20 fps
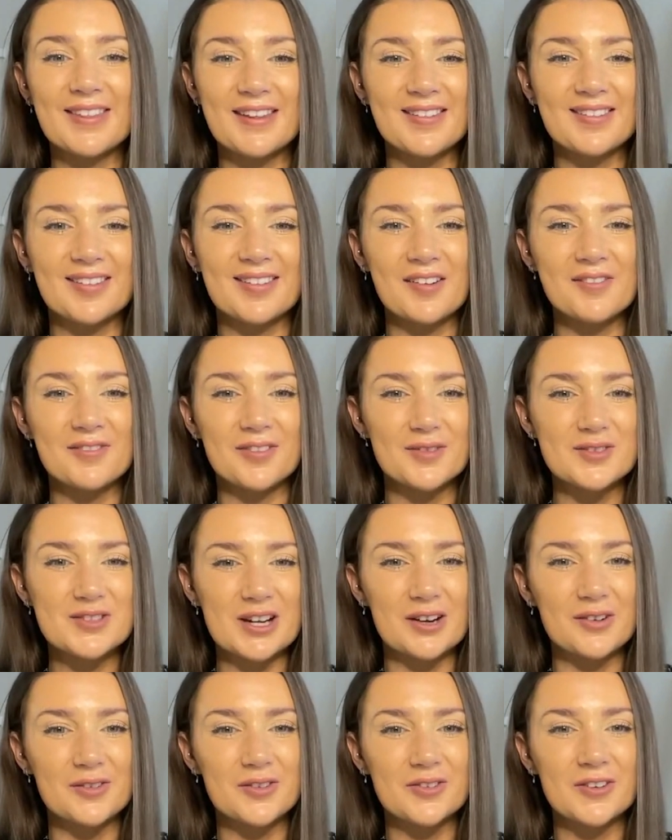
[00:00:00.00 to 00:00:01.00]
this time from
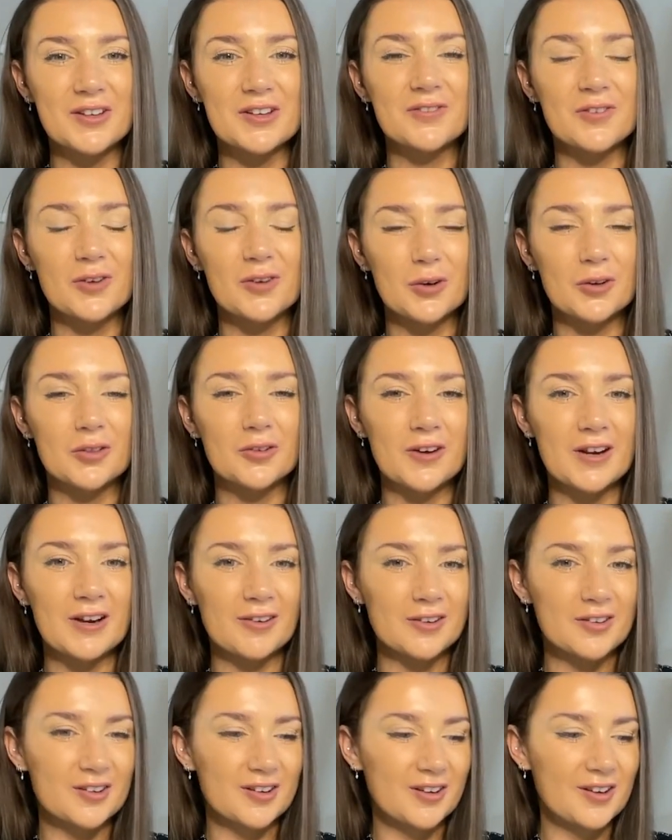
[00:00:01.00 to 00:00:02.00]
Chelmsford for
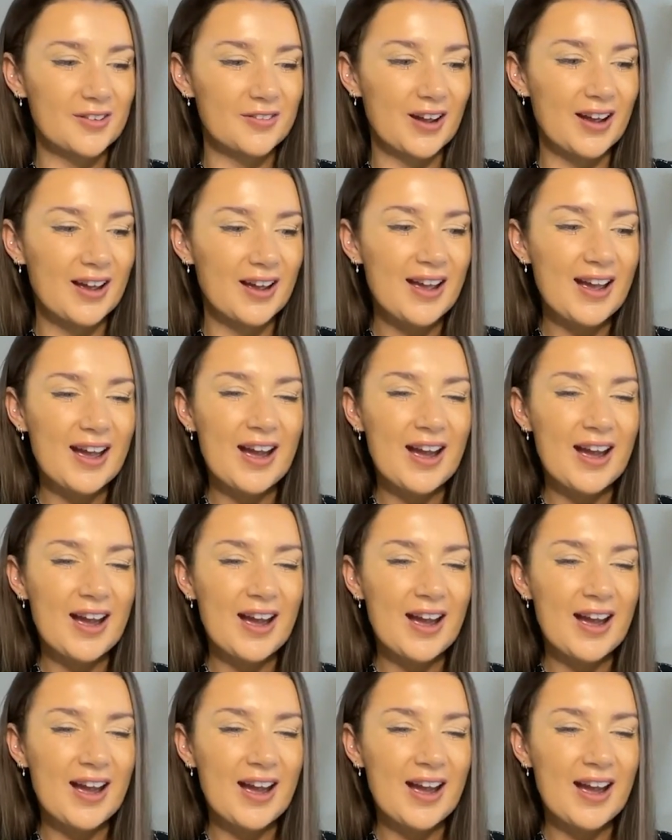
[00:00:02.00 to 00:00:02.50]
3-year-olds and over